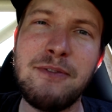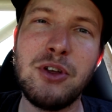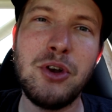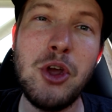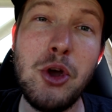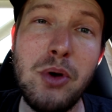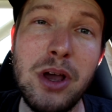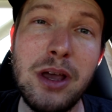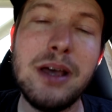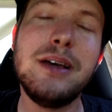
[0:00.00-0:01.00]
If you're new,
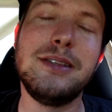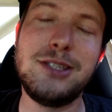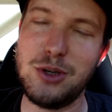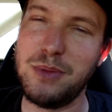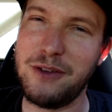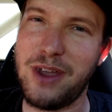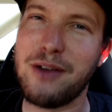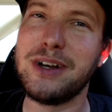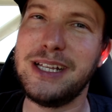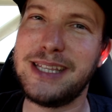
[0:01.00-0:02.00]
do me a
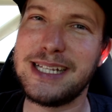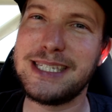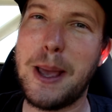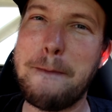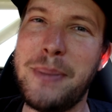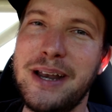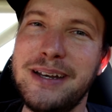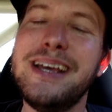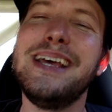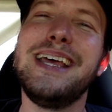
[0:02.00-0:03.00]
favor and hit that sub
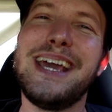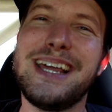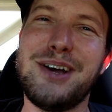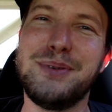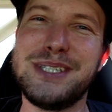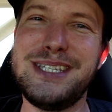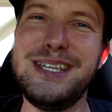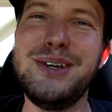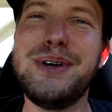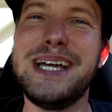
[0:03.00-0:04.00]
button, and I will see
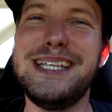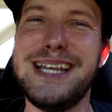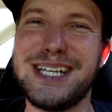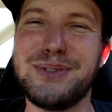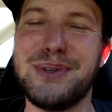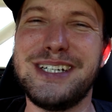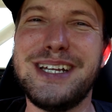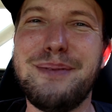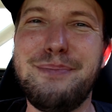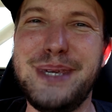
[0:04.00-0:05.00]
you in the next one.
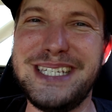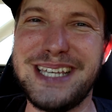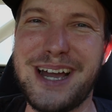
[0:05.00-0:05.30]
Peace